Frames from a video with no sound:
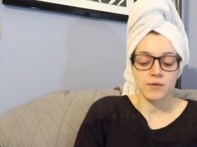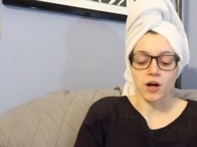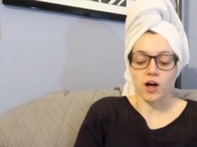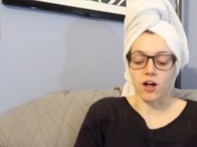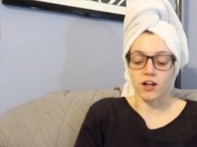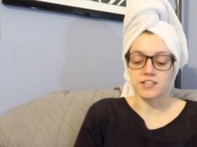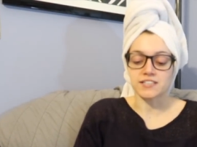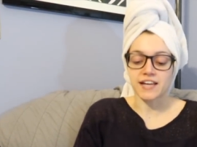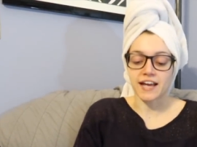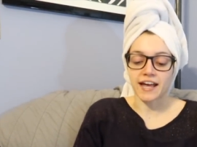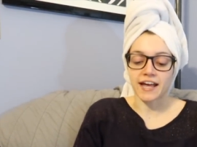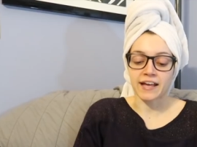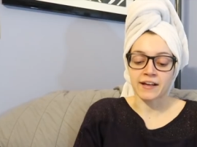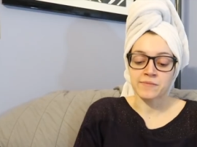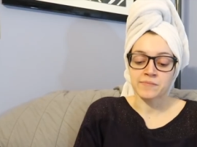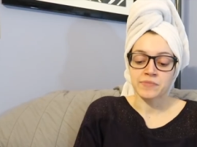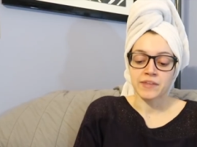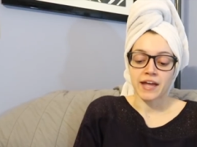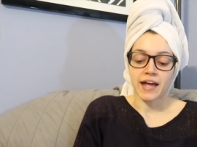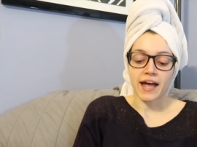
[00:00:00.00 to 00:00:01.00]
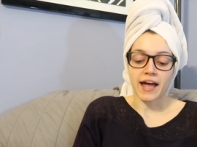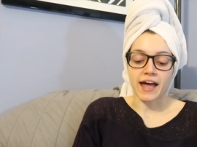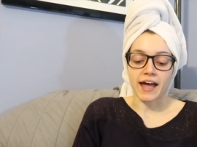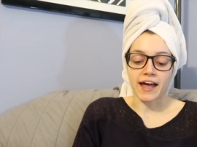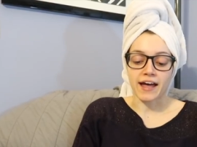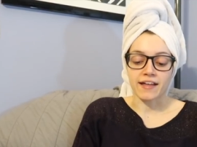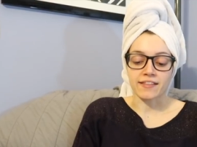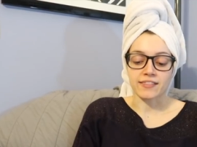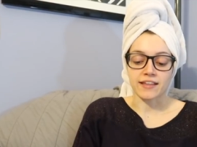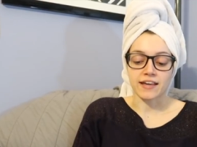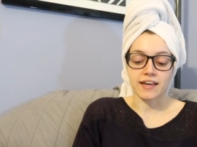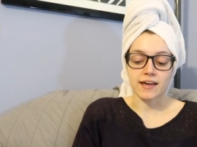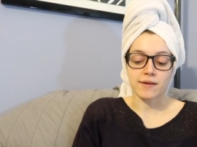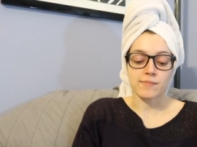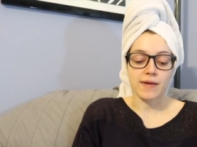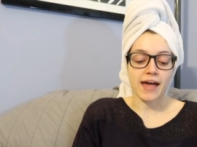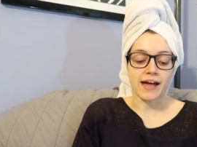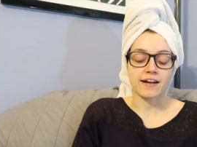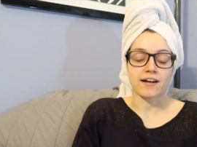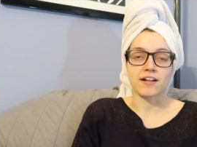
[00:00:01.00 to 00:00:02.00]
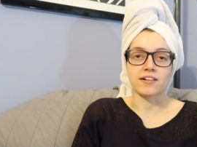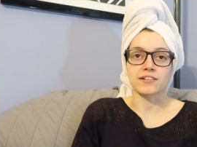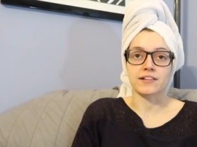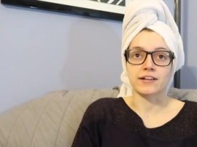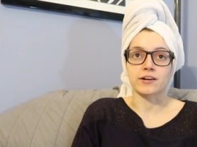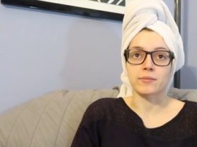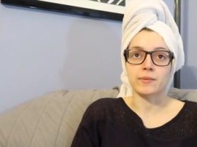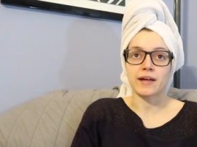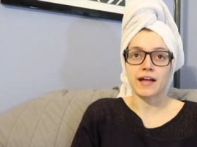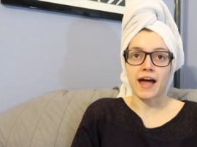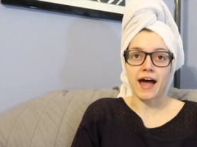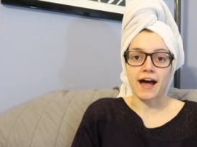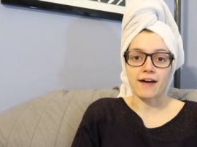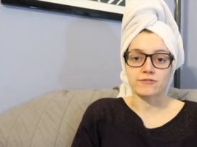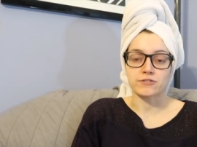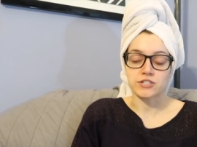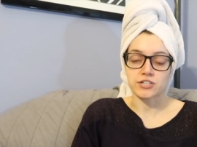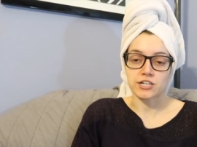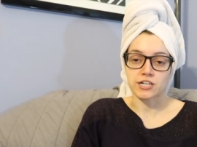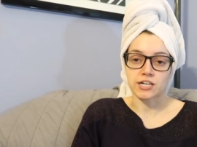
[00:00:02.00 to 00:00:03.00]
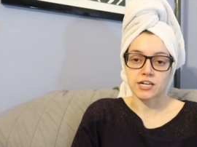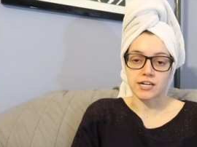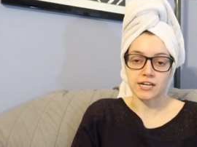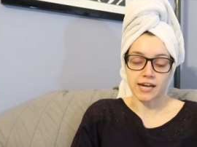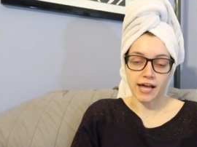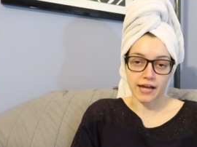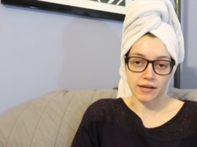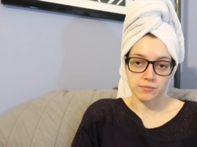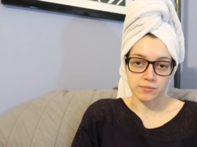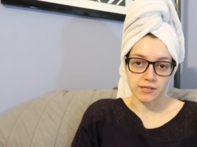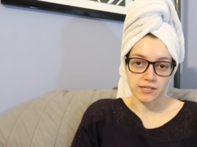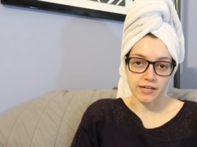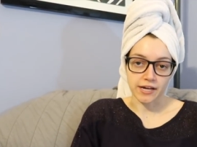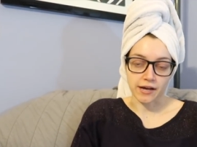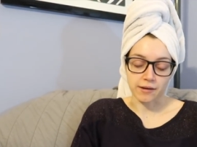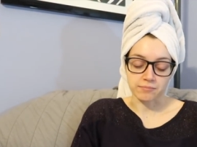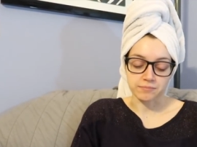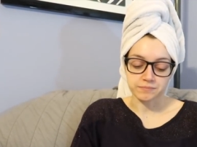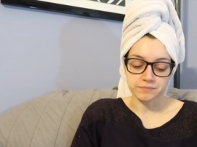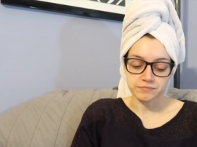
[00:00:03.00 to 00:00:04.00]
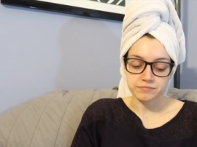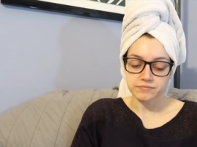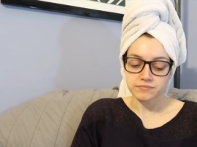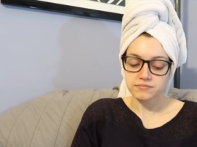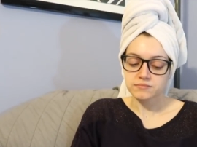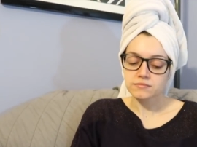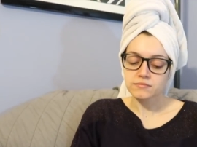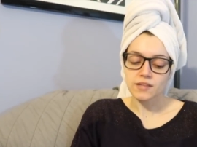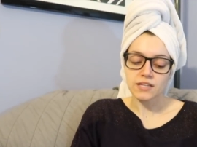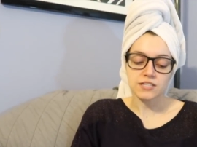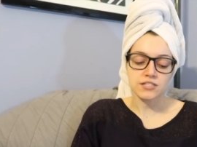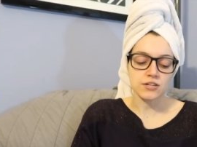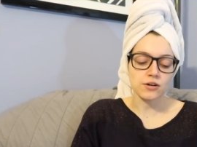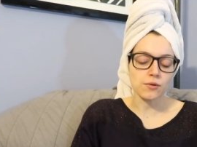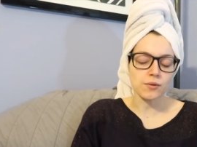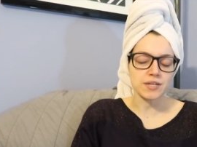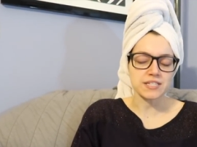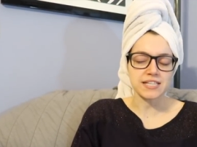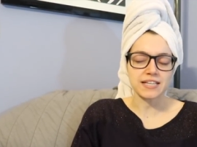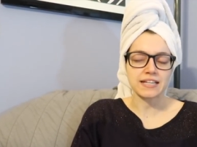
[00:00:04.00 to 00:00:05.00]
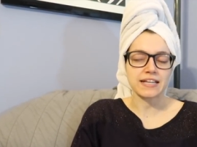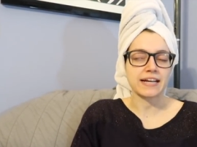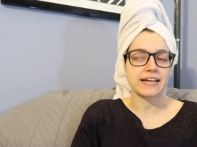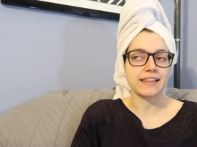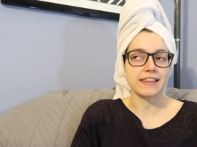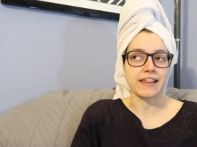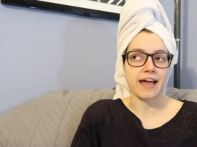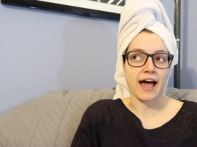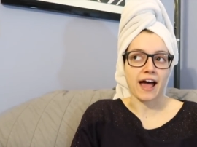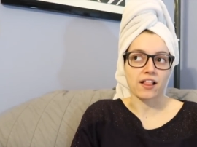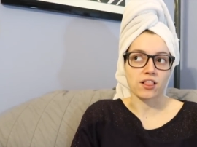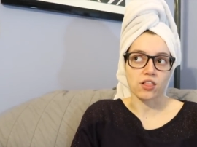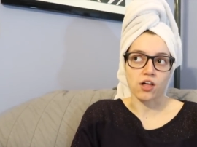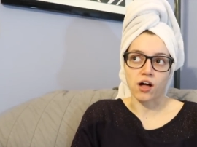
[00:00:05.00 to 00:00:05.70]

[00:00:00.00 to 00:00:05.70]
all day, and they came back a little bit after 9 p.m. So it wasn't like that